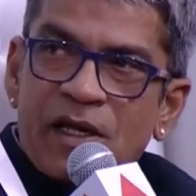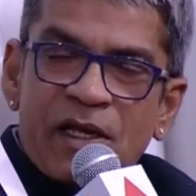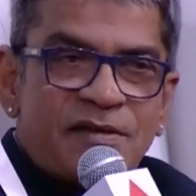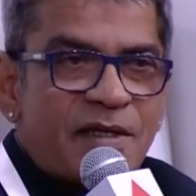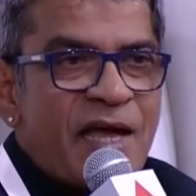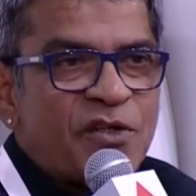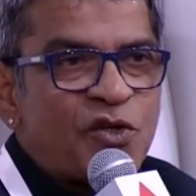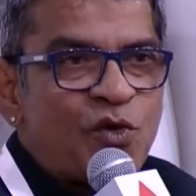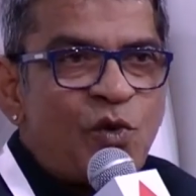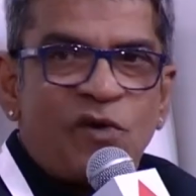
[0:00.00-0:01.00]
is as
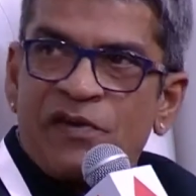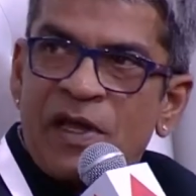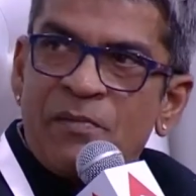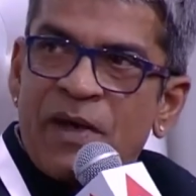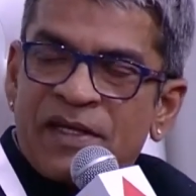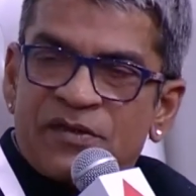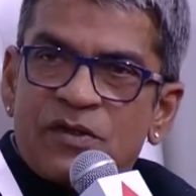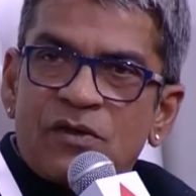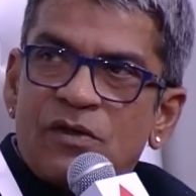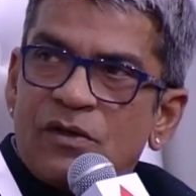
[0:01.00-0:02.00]
true of him as
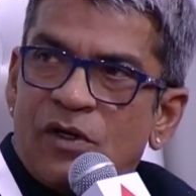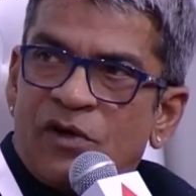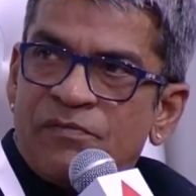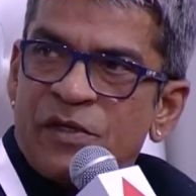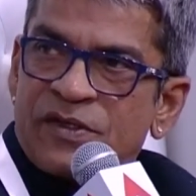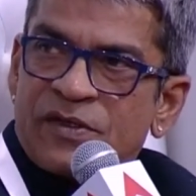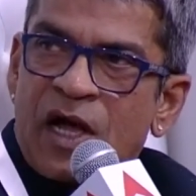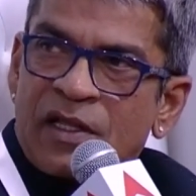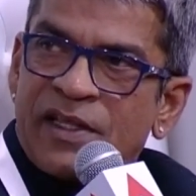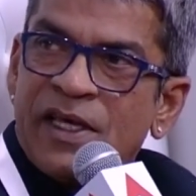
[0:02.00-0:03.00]
of Mrs.
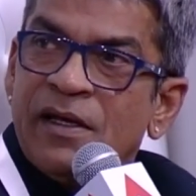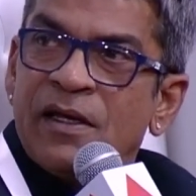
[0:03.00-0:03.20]
Gandhi.